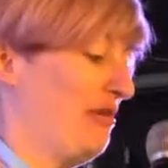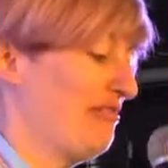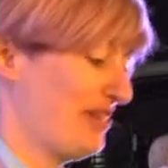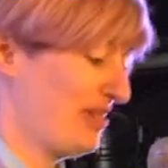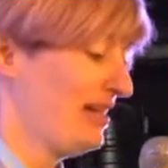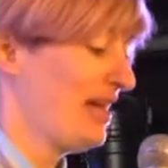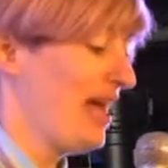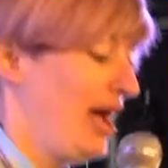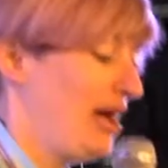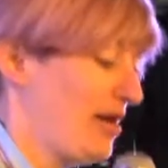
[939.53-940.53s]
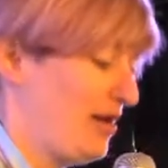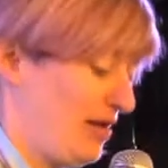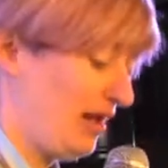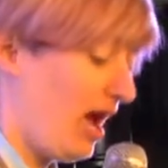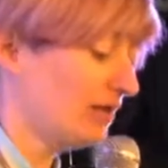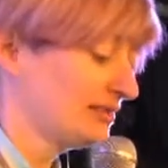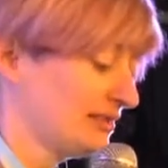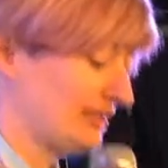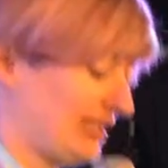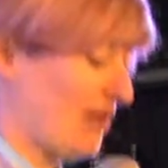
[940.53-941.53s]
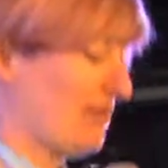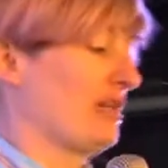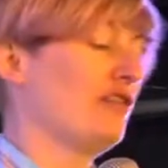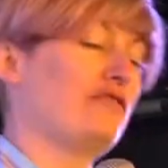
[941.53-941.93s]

of like undersell myself